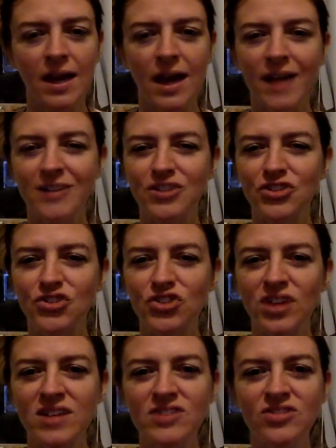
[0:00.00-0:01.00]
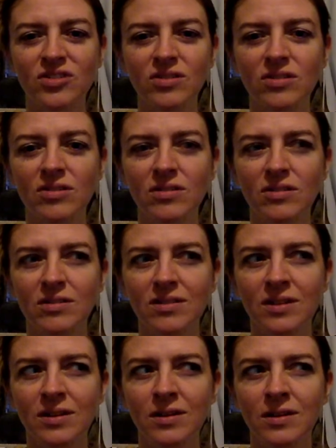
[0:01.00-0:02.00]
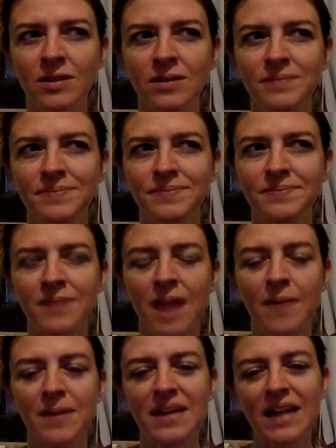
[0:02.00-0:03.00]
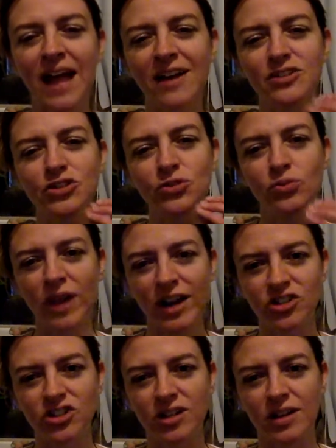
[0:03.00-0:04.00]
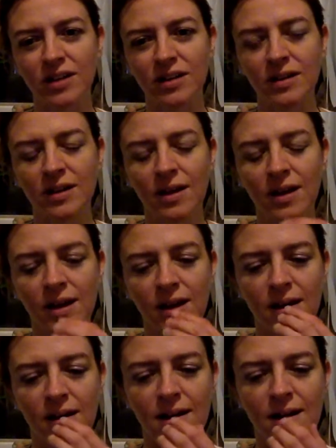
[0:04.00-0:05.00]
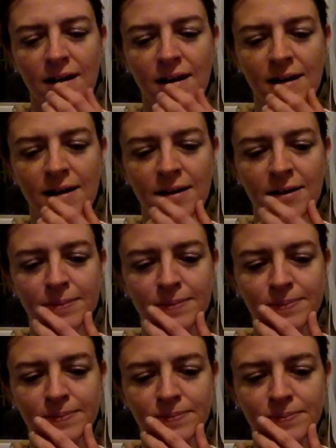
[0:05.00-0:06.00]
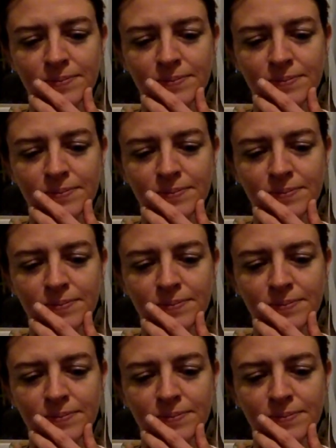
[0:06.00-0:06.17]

It's gentle. I mean, it has direction, but